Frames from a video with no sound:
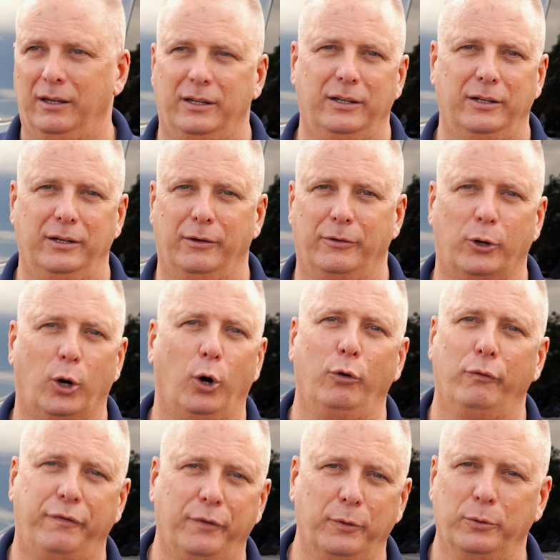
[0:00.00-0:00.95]
you know, their
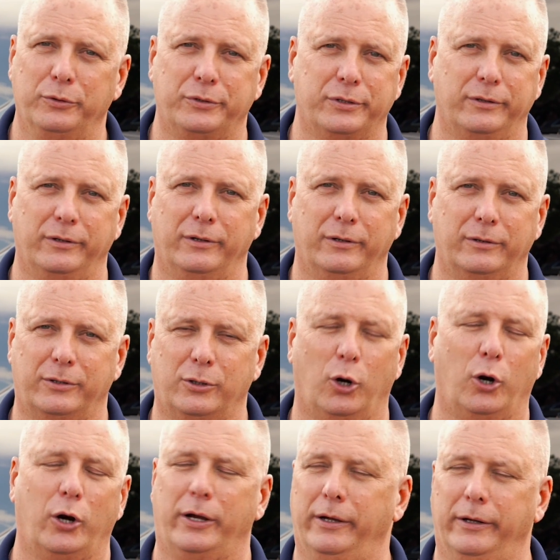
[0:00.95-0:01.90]
Whole Foods or their
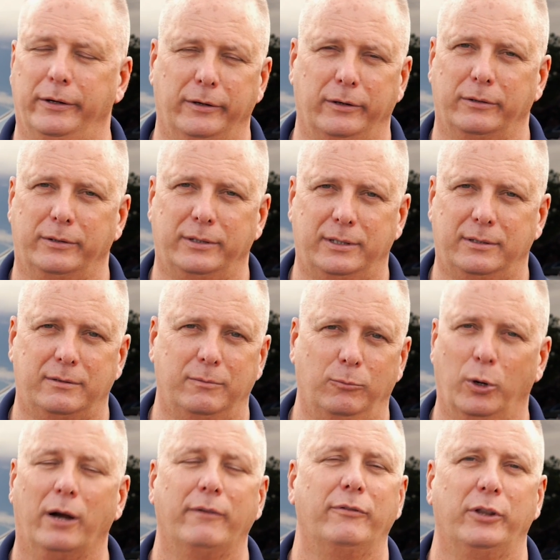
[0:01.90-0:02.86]
Target or
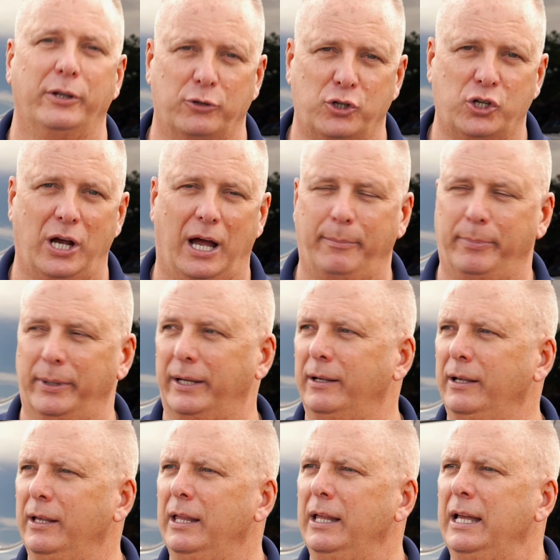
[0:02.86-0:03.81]
wherever they're shopping.
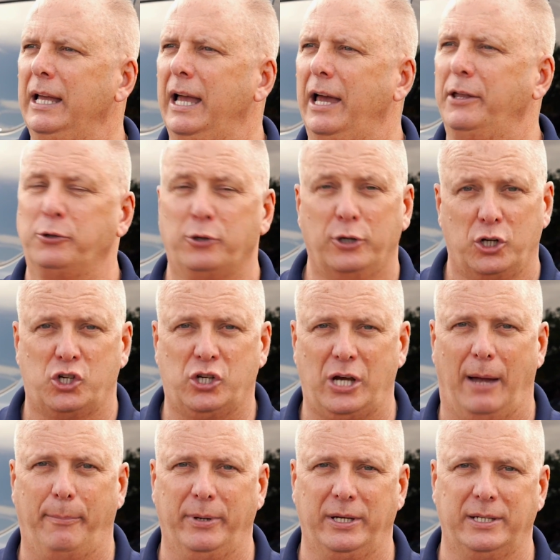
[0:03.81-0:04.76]
And you're in a
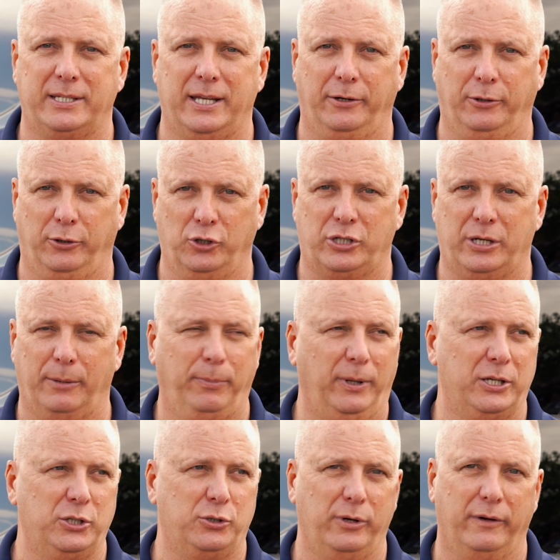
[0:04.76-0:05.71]
shopping center or
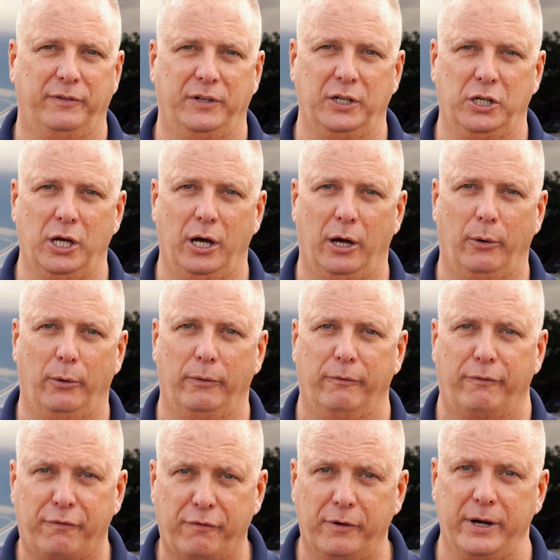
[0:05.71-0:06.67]
someplace you have to go.
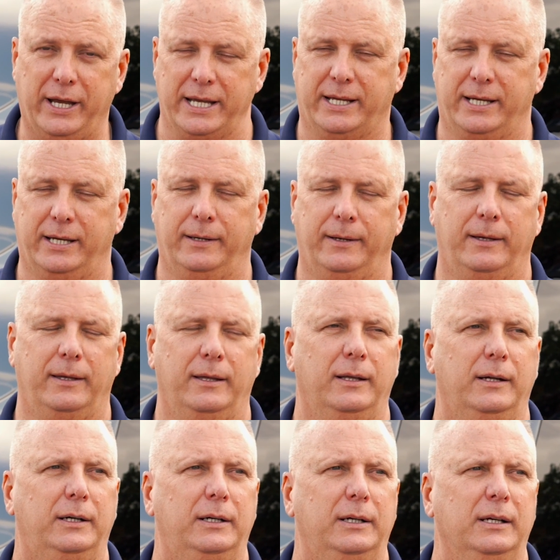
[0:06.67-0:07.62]
Freak.
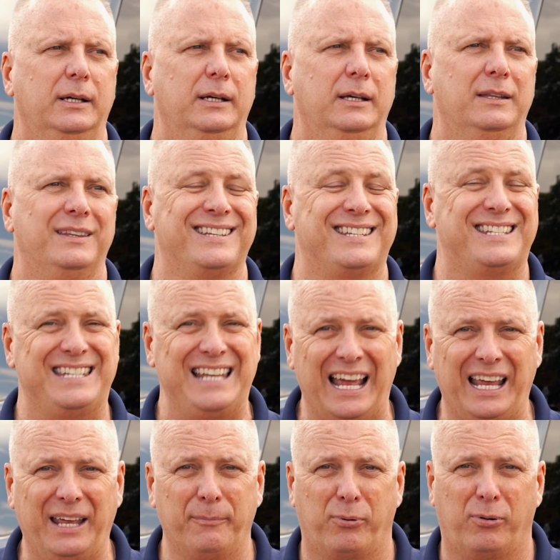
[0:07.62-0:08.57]
The
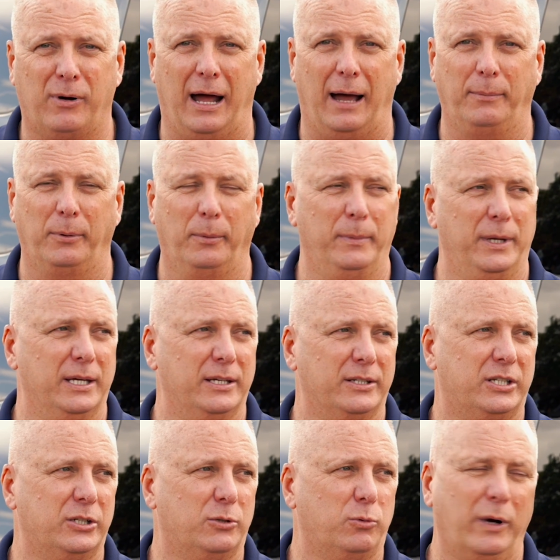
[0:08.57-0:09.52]
second problem
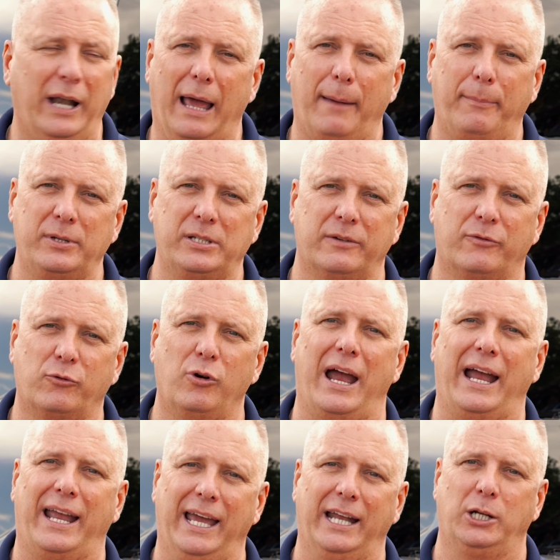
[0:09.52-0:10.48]
is what happens if
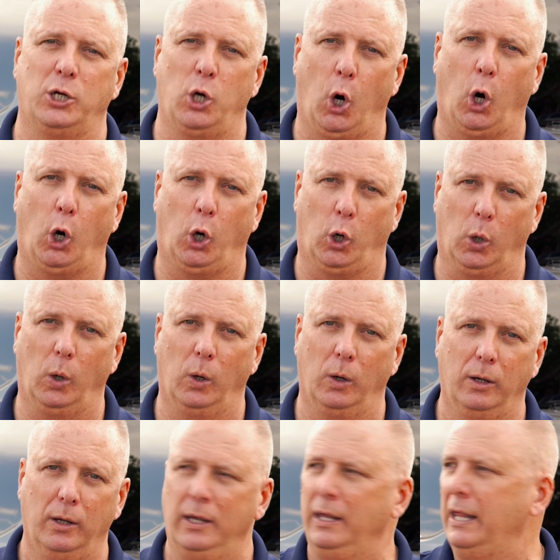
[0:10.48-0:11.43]
crackhead Carl
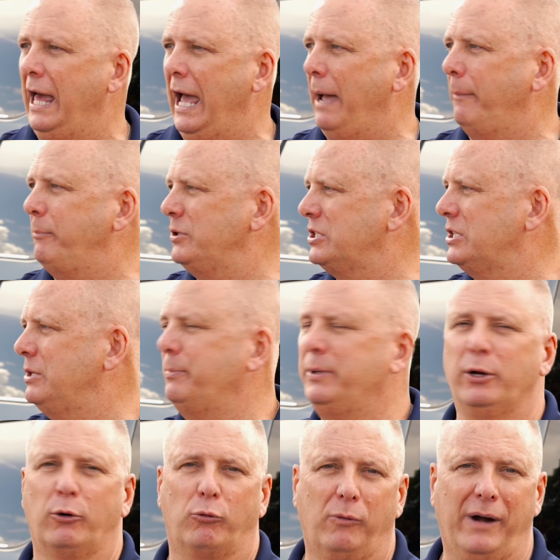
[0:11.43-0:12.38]
happens to
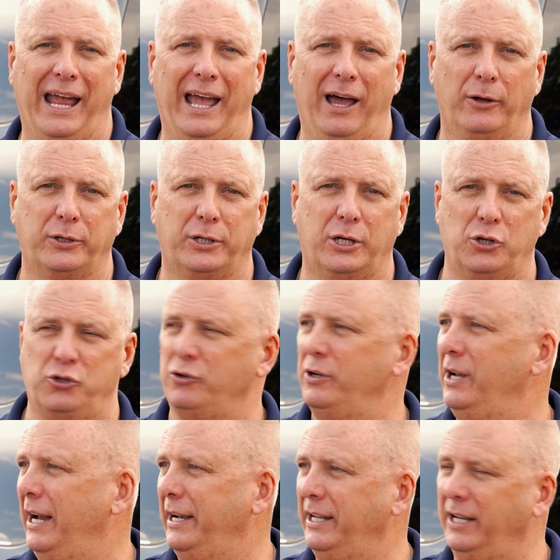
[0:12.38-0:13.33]
be around because you're
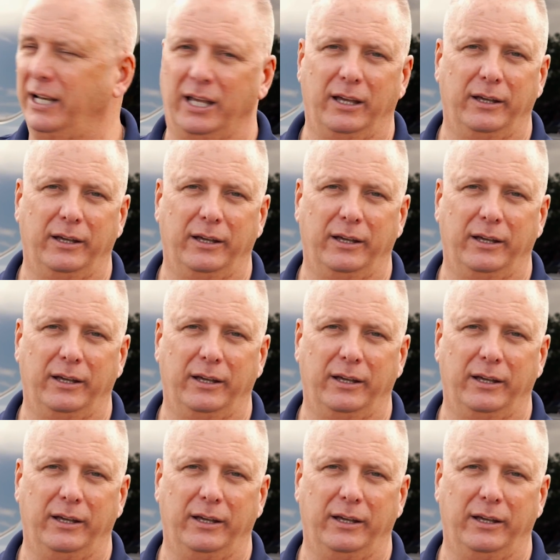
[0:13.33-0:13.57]
not in